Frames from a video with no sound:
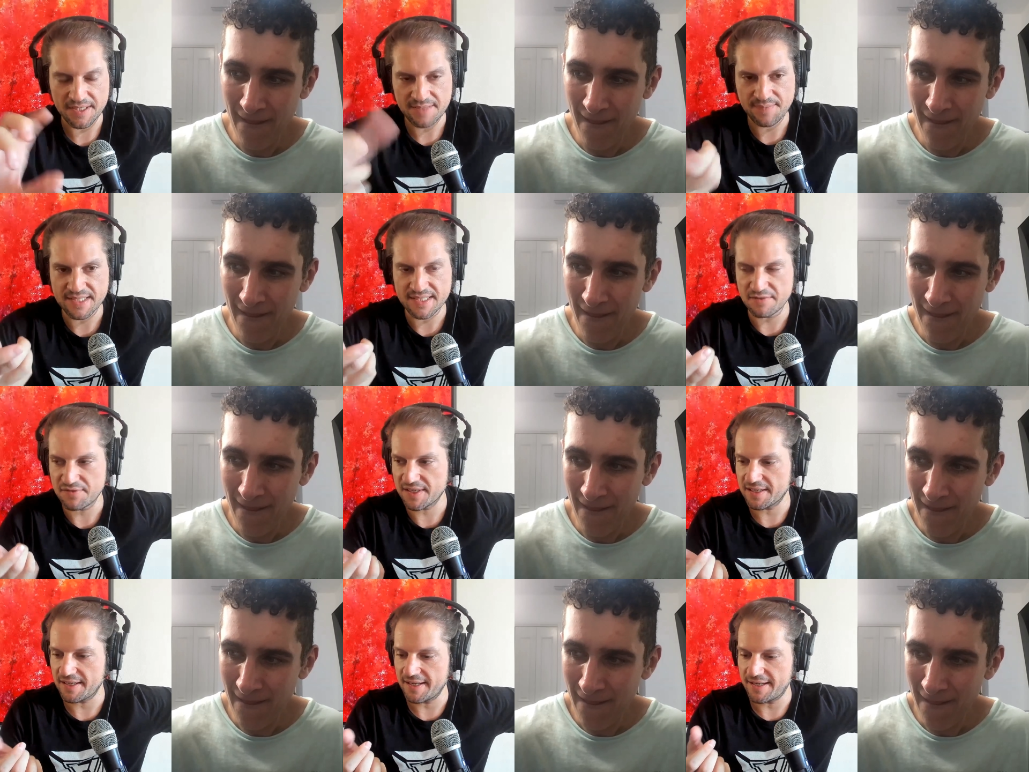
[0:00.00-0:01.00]
Speaker 1: what
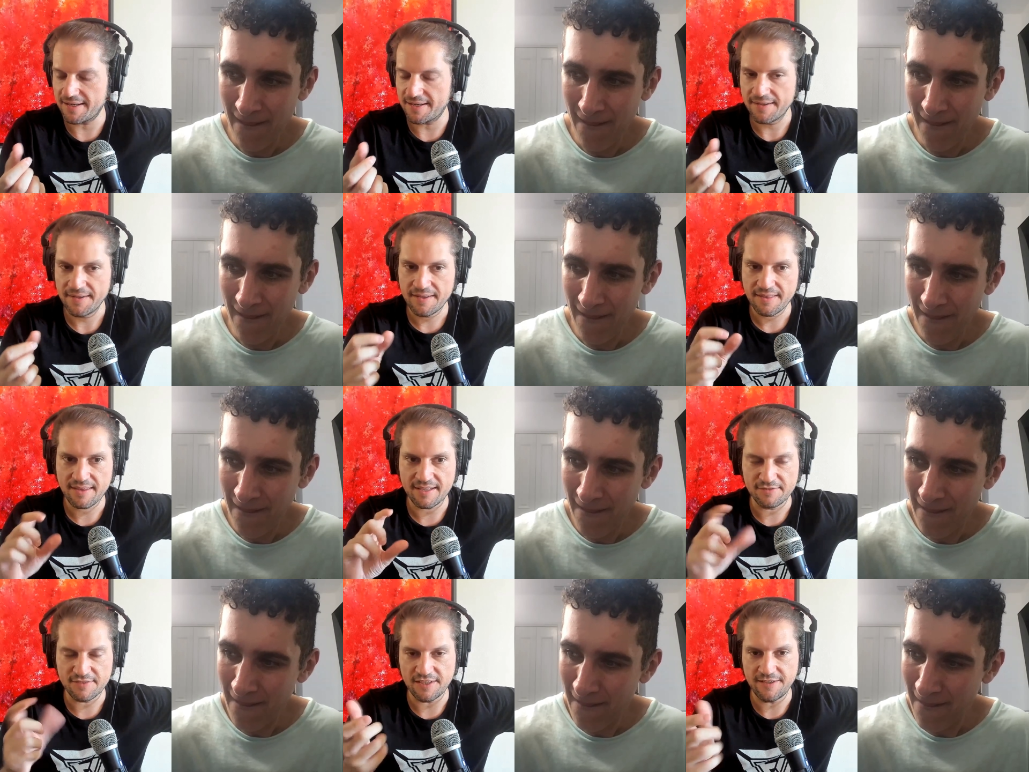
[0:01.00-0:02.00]
specifically
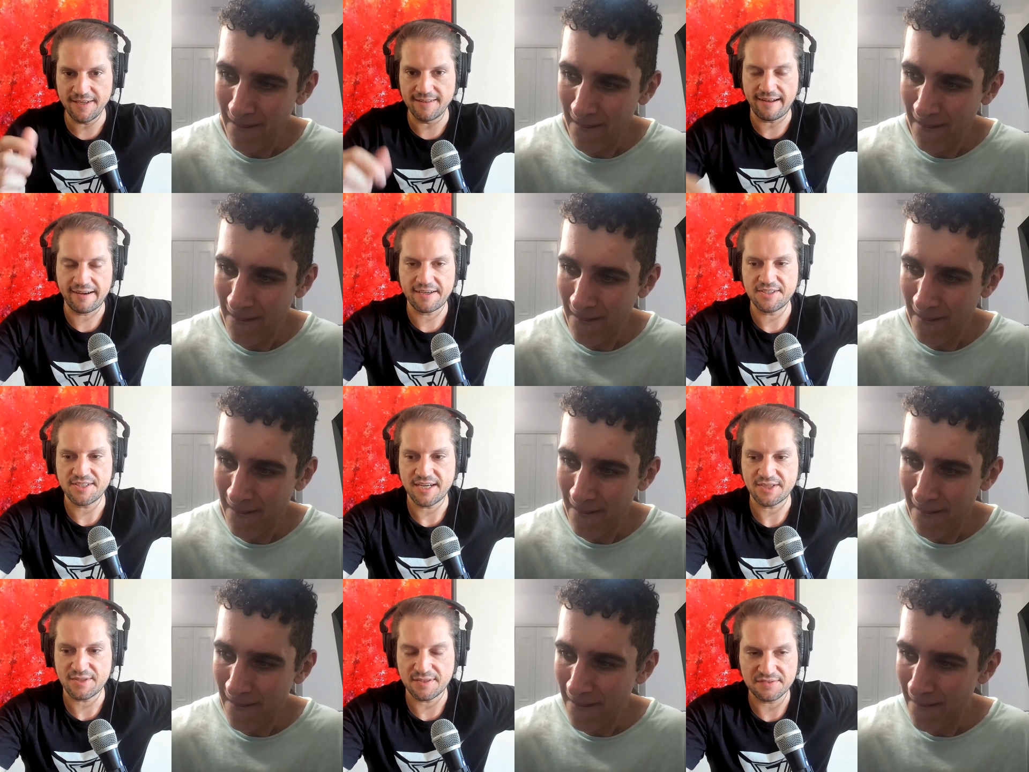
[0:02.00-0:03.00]
kind of the legal
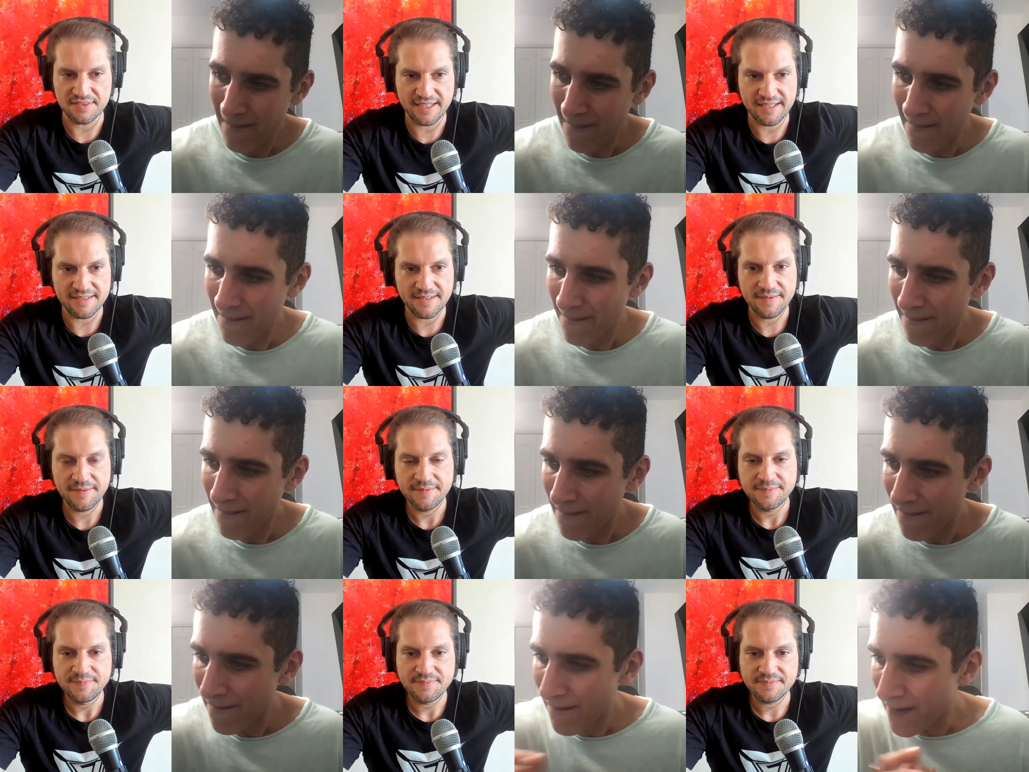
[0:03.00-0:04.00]
architecture of that?
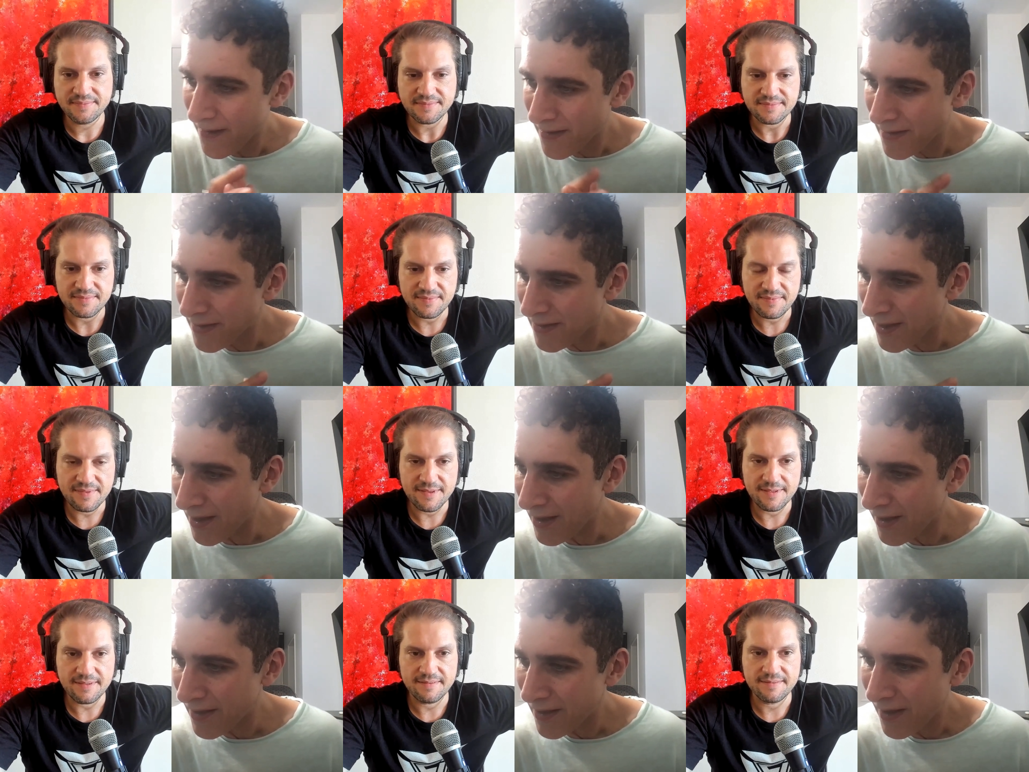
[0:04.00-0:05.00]

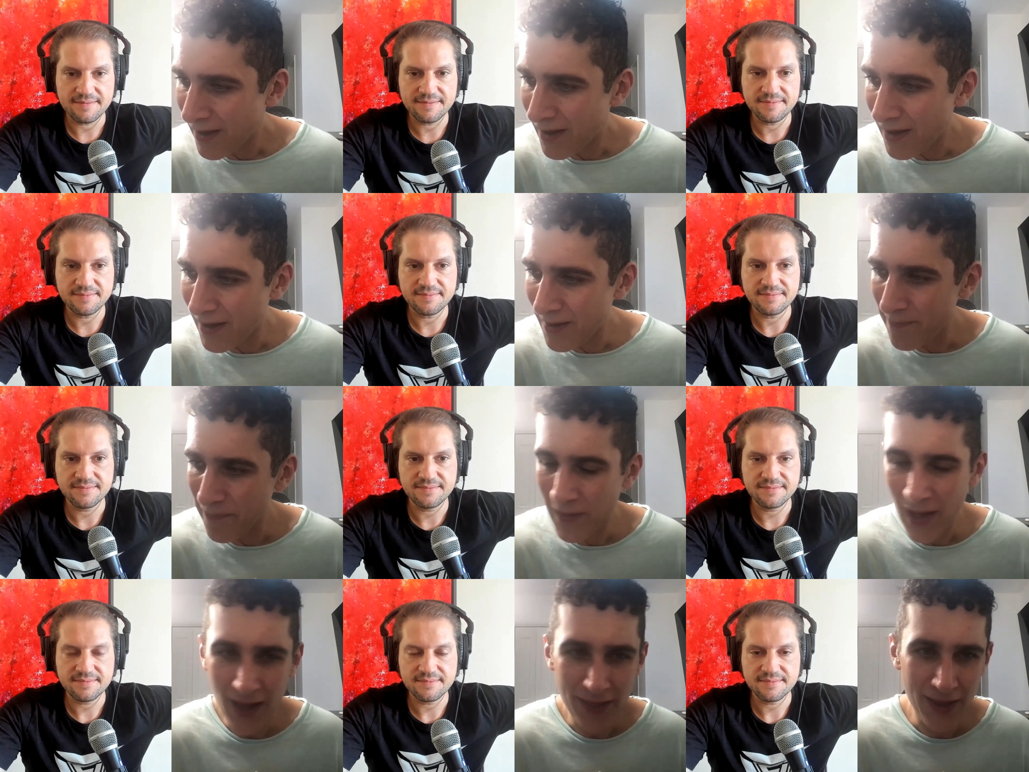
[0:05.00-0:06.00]
Yeah.
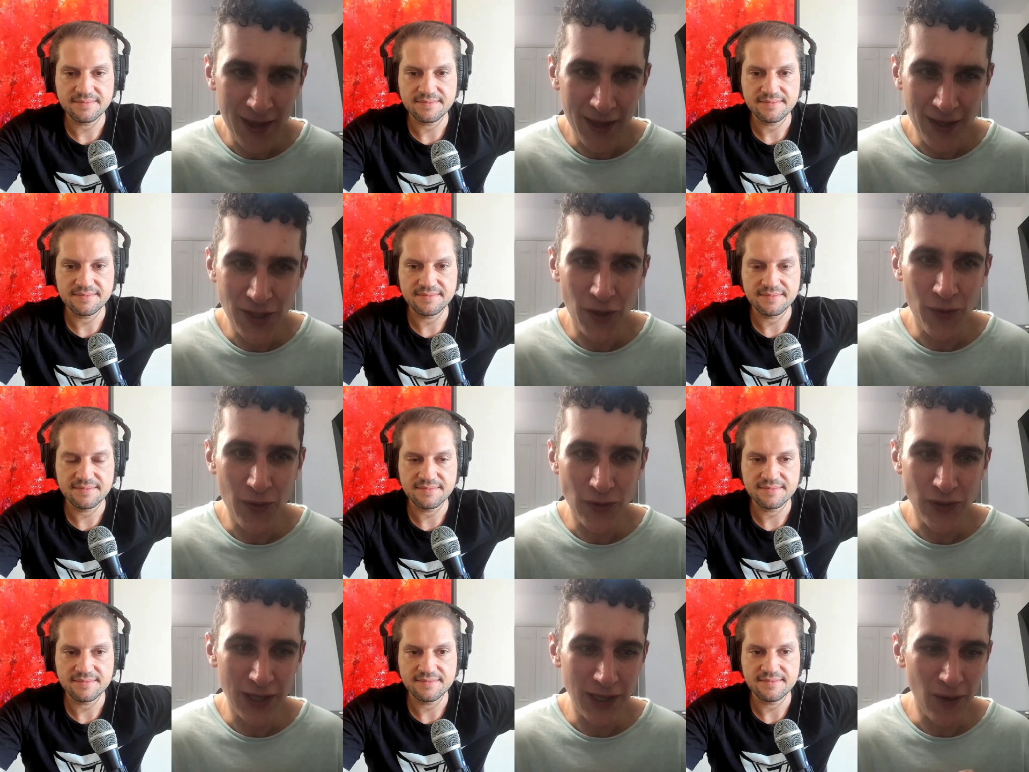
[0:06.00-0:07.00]
Speaker 2: Um, and the, so
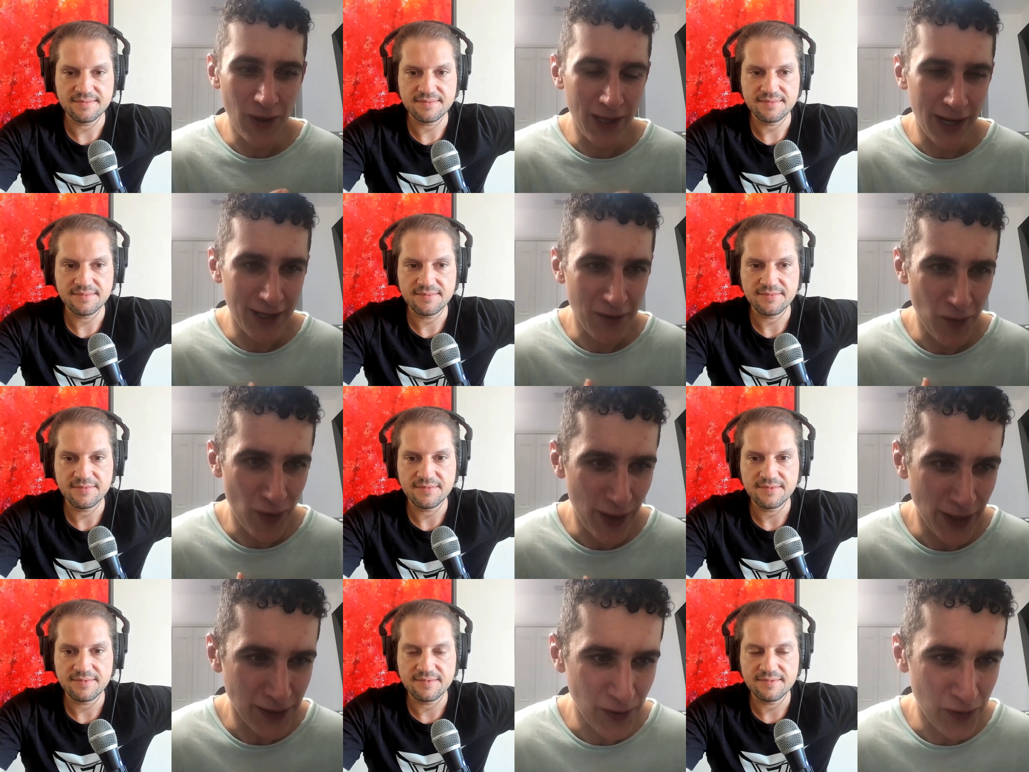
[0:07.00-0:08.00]
there's, uh, you know, a lot of different
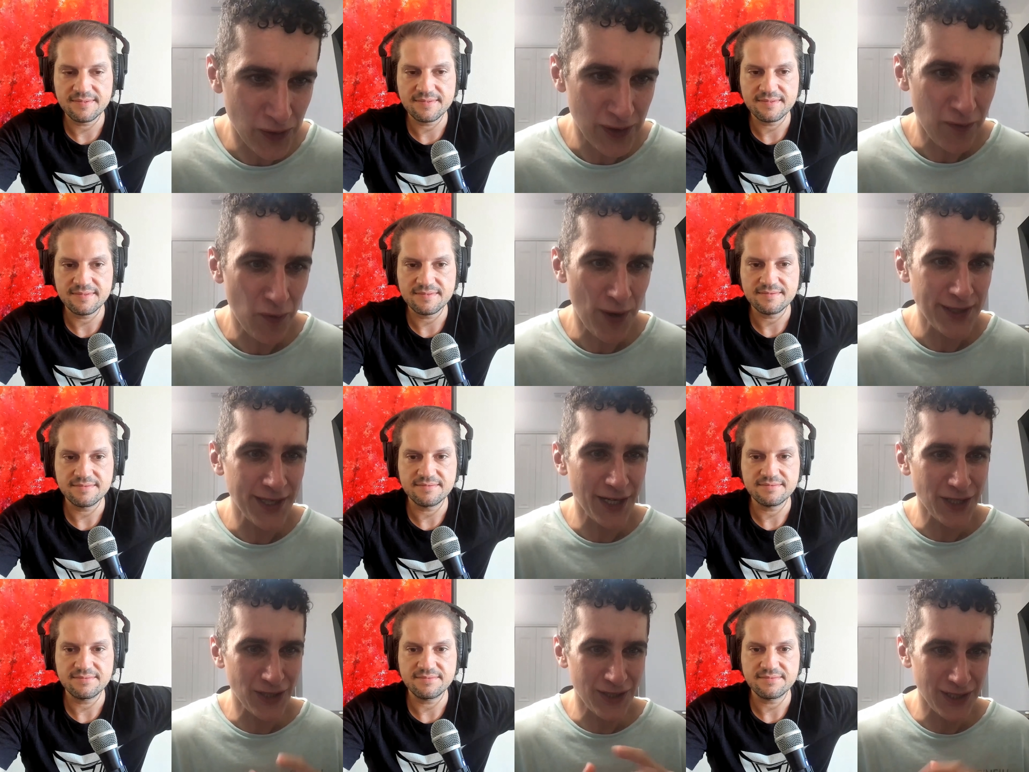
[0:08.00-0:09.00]
things. So the civil rights
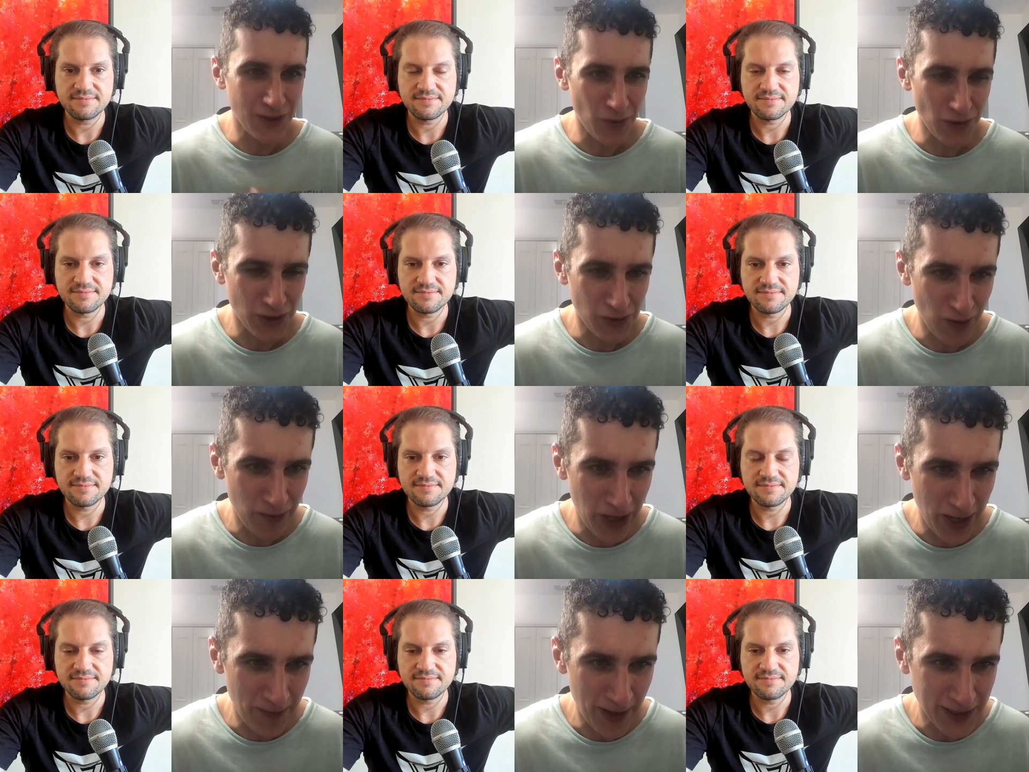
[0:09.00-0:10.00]
act just says don't
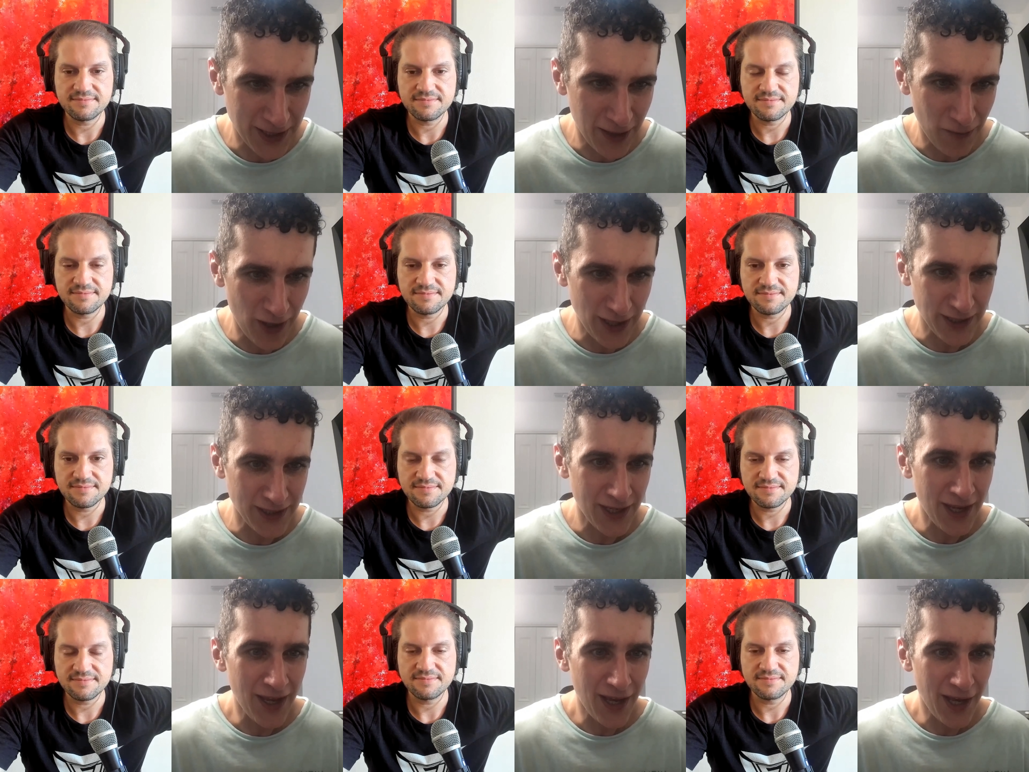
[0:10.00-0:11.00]
discriminate based on race